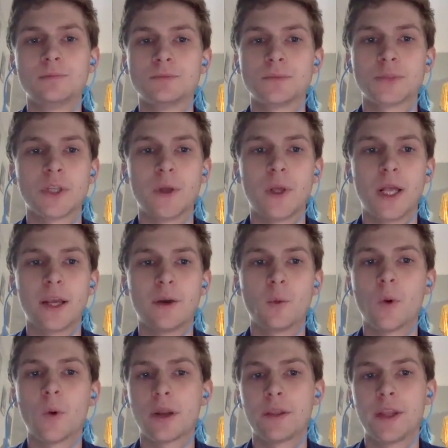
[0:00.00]
So like
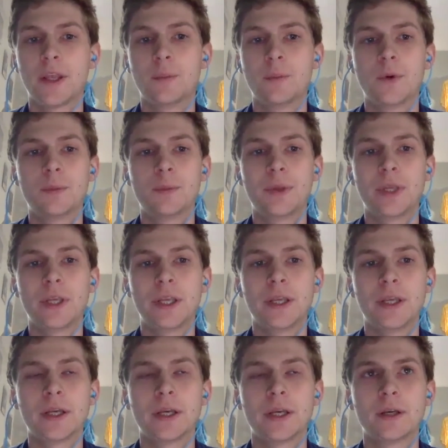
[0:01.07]
one of them would
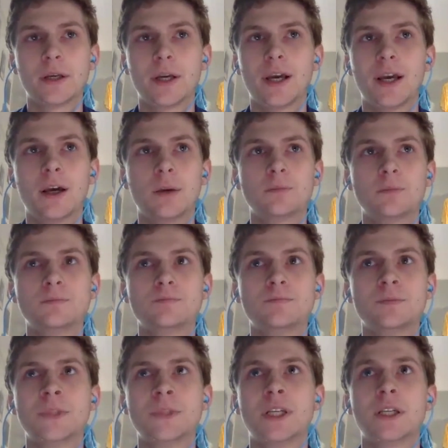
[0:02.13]
be
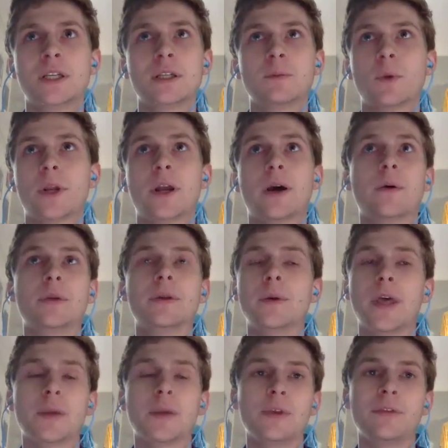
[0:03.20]
when I would
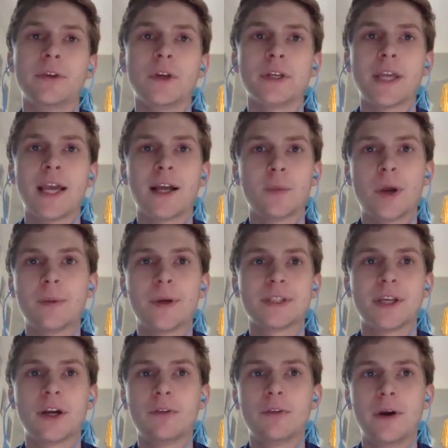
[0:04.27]
like be feeling down about
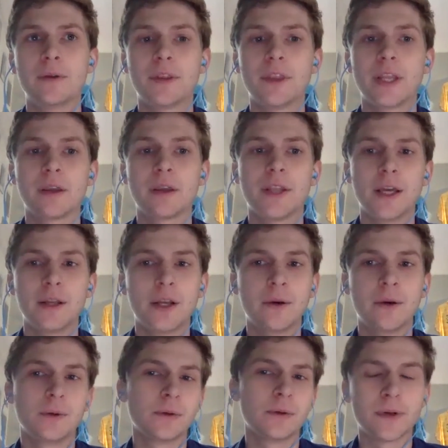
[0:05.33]
myself, I would think that no
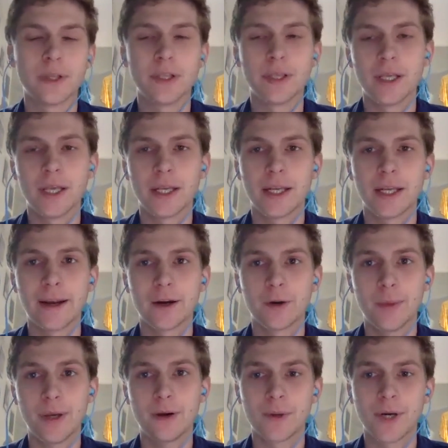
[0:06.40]
one would really like care
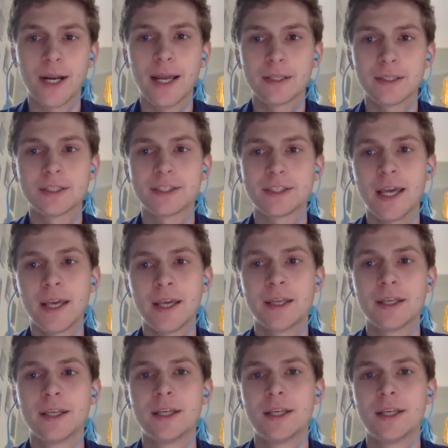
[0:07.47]
about what I had to say.